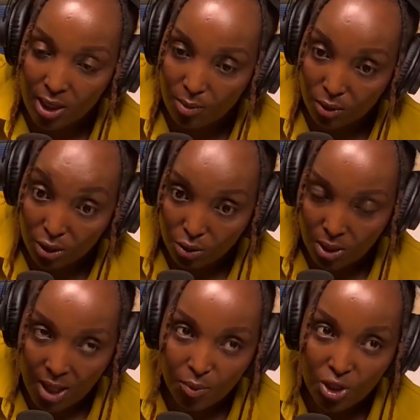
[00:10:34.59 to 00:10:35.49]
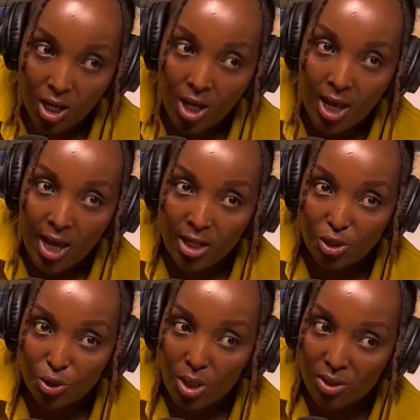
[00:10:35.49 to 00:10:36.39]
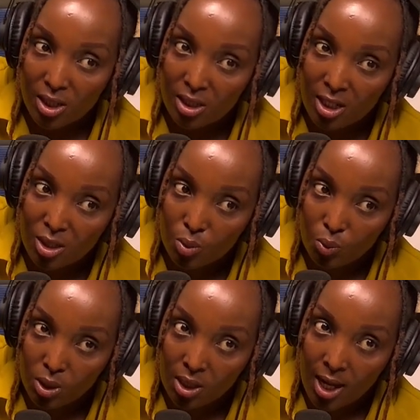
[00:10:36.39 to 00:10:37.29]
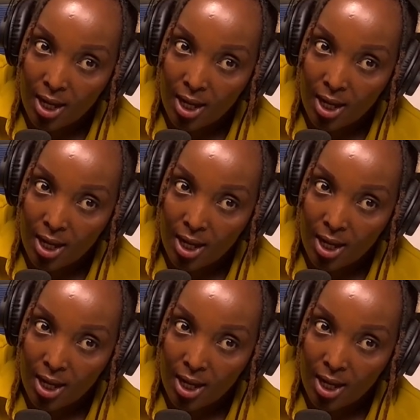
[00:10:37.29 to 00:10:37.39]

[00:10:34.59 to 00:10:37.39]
able to capture, ensuring that we